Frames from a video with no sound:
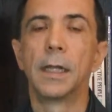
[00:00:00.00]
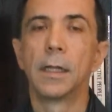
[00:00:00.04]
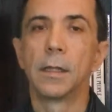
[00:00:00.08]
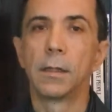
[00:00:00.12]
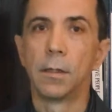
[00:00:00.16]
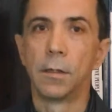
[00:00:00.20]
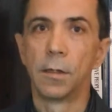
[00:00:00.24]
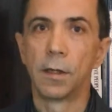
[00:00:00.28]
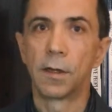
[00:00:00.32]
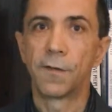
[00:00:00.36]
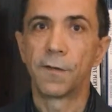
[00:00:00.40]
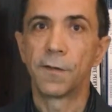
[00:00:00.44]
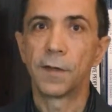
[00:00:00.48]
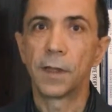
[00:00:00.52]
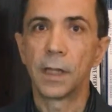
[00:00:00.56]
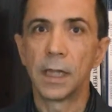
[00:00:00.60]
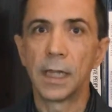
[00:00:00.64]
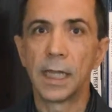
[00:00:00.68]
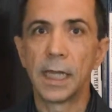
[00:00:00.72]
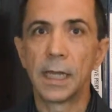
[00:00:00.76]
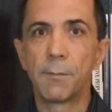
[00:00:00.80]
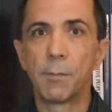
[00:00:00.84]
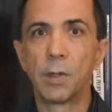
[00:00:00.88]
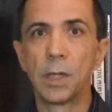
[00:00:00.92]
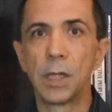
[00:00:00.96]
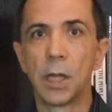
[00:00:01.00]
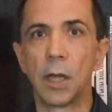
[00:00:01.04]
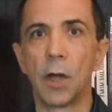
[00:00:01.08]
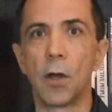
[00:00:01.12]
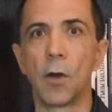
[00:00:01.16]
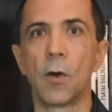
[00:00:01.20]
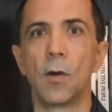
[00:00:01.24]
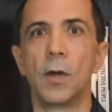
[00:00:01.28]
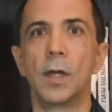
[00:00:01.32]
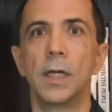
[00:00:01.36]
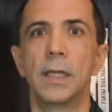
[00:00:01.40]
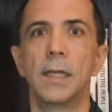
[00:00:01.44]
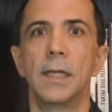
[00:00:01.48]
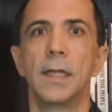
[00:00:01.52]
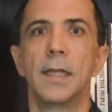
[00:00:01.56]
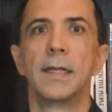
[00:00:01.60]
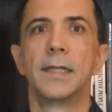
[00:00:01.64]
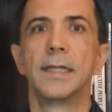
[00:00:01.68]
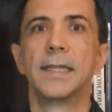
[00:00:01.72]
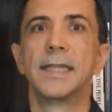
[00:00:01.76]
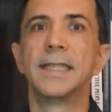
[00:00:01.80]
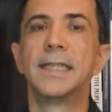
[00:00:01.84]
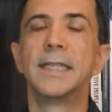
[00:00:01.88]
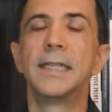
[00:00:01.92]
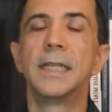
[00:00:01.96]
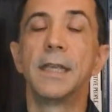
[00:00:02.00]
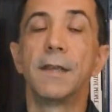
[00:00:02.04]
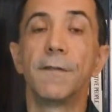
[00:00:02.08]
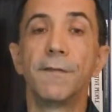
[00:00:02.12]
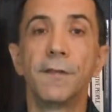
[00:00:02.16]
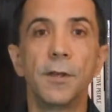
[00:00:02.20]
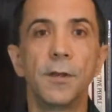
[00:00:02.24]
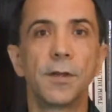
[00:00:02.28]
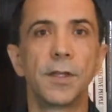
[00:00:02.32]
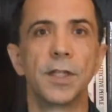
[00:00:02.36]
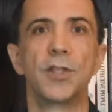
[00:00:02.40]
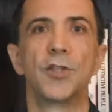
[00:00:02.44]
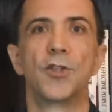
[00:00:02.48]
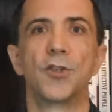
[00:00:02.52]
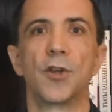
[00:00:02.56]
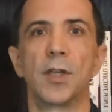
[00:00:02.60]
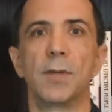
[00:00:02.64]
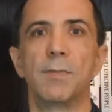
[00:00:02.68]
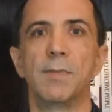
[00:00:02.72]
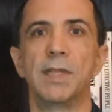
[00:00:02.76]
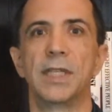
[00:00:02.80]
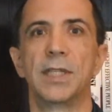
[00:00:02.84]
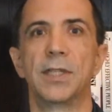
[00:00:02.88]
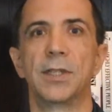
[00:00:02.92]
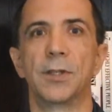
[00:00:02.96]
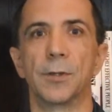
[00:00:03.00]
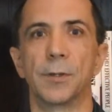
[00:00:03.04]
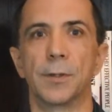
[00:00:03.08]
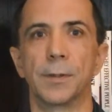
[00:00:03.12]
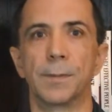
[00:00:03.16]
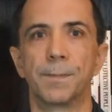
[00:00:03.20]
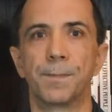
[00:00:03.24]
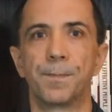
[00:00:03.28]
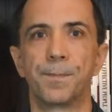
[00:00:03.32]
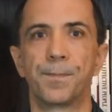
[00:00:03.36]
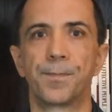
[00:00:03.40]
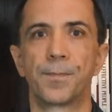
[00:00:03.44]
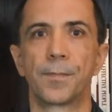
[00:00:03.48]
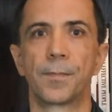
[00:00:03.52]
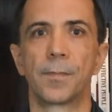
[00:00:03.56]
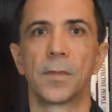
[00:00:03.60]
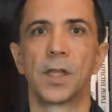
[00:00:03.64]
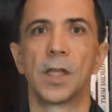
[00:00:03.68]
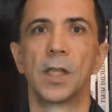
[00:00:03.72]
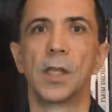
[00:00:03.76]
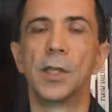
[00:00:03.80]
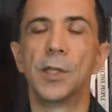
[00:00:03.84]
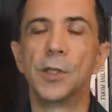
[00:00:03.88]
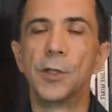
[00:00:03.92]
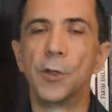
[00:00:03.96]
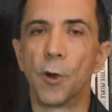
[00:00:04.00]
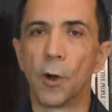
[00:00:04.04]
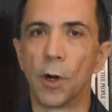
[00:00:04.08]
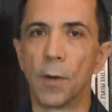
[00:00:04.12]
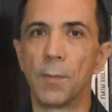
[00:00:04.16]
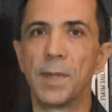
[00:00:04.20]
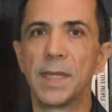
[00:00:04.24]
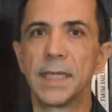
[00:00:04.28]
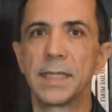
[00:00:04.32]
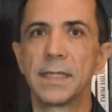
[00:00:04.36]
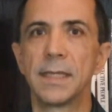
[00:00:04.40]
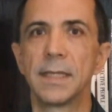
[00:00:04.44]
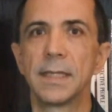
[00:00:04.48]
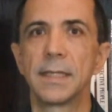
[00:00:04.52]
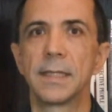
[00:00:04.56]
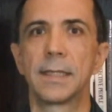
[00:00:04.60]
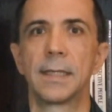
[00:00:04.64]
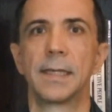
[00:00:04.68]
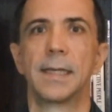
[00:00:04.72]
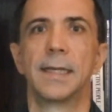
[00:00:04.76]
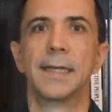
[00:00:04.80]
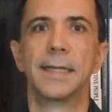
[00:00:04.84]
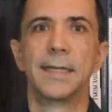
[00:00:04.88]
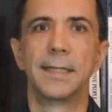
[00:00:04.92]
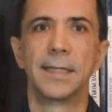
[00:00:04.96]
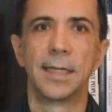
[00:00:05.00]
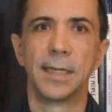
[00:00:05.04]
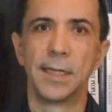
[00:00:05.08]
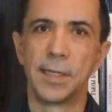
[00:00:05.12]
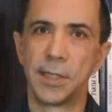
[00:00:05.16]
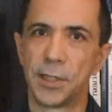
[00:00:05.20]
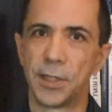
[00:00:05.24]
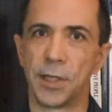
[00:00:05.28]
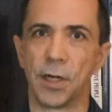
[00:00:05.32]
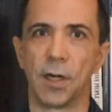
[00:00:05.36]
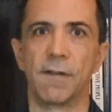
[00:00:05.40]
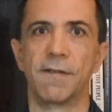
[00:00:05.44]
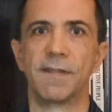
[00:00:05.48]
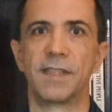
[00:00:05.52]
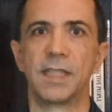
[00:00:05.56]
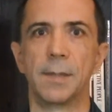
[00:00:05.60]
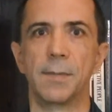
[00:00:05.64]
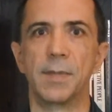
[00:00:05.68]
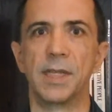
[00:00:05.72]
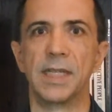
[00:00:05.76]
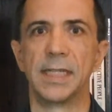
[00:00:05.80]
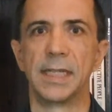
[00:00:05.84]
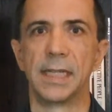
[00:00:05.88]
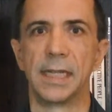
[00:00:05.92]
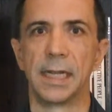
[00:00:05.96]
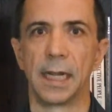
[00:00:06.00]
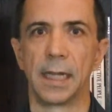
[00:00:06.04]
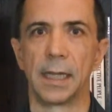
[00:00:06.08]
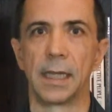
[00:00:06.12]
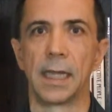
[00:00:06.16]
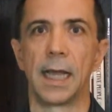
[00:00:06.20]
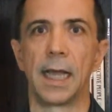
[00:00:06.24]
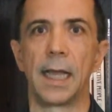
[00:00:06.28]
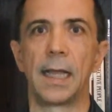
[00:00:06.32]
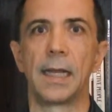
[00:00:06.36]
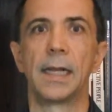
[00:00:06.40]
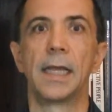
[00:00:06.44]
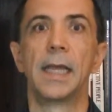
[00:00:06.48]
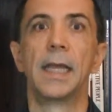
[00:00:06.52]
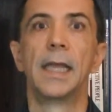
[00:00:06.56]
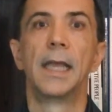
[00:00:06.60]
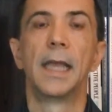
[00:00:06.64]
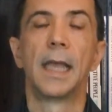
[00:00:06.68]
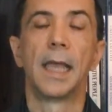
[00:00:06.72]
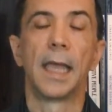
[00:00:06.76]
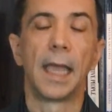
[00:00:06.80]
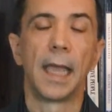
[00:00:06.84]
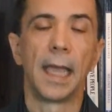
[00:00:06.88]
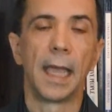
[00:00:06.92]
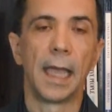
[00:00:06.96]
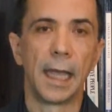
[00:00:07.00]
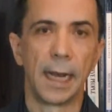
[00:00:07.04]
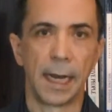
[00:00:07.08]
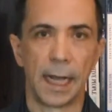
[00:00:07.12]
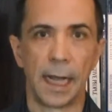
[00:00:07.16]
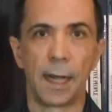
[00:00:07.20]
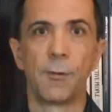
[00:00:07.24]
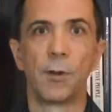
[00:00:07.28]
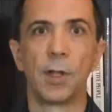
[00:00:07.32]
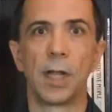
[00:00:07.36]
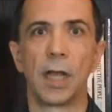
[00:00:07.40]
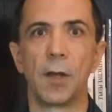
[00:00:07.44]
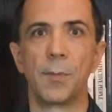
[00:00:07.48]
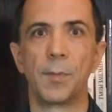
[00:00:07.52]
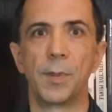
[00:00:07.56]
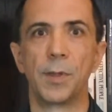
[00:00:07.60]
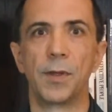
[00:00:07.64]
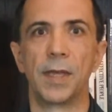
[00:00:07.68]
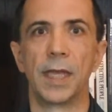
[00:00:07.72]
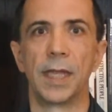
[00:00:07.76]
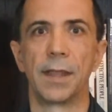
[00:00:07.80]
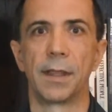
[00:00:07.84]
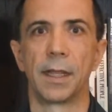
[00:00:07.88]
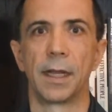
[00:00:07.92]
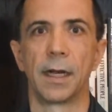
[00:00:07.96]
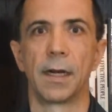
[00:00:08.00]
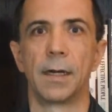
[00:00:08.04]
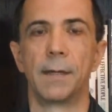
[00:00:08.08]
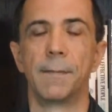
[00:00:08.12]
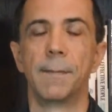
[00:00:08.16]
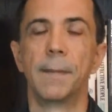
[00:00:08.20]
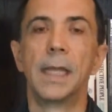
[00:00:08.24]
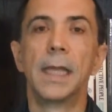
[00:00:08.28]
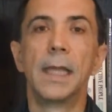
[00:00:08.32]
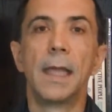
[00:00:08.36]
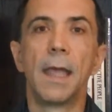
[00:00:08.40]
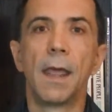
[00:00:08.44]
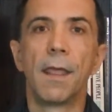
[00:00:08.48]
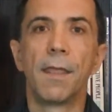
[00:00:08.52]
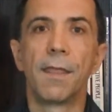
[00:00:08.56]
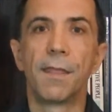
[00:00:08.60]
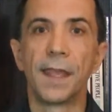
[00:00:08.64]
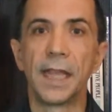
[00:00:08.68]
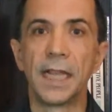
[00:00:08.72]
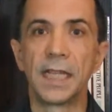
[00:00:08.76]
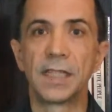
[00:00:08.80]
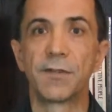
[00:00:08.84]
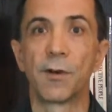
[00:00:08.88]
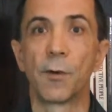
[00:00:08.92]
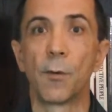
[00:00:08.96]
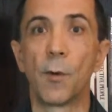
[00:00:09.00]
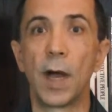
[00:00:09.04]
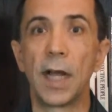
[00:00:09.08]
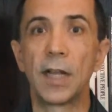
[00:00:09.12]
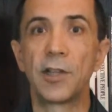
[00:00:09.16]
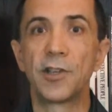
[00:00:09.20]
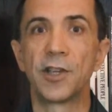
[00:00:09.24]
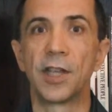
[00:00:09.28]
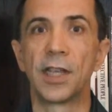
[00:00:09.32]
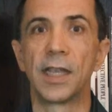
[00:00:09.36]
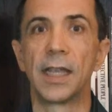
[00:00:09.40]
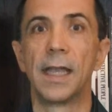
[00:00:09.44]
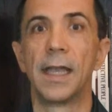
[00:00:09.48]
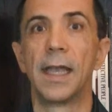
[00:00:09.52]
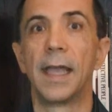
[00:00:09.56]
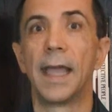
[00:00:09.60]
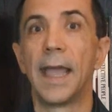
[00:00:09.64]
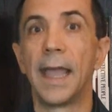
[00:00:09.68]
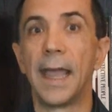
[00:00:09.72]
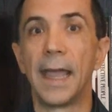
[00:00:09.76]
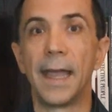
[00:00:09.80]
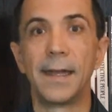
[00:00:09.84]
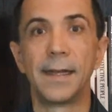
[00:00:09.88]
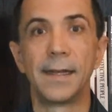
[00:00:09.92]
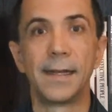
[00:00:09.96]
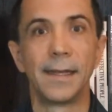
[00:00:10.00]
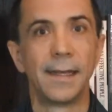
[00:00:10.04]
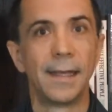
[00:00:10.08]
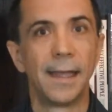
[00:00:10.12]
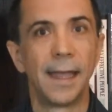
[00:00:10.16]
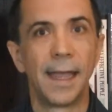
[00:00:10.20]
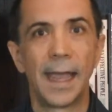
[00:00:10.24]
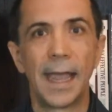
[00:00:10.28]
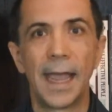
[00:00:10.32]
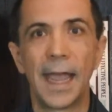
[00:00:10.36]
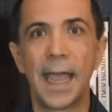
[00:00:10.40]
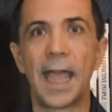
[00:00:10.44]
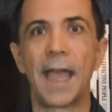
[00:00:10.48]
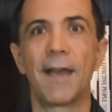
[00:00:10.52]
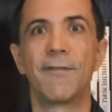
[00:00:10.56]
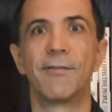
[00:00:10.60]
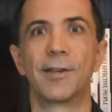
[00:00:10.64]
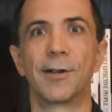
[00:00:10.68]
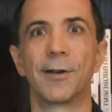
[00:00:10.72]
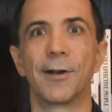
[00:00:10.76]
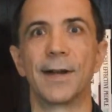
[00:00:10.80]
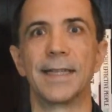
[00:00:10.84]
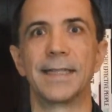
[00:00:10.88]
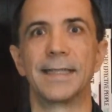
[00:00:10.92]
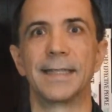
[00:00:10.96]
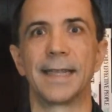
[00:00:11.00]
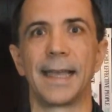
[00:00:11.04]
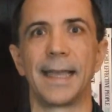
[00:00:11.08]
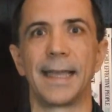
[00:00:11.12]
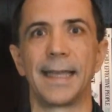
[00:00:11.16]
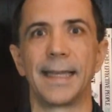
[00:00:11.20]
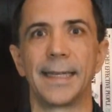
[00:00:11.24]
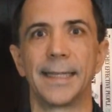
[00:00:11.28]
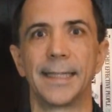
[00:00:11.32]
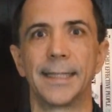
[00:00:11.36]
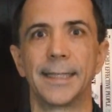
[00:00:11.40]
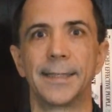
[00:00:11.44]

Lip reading: Look for the link below to see if you can join me soon. Your business deserves to be seen online, and I will help you get there. Thanks for watching, and have a great day.